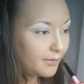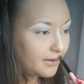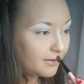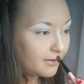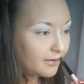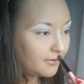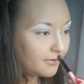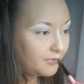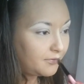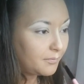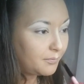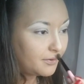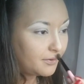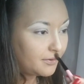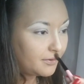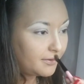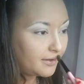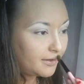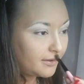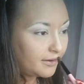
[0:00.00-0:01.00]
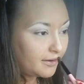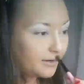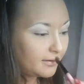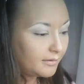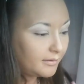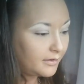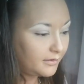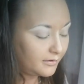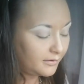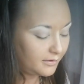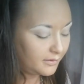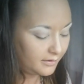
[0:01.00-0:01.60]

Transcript: big enough to put that eyeliner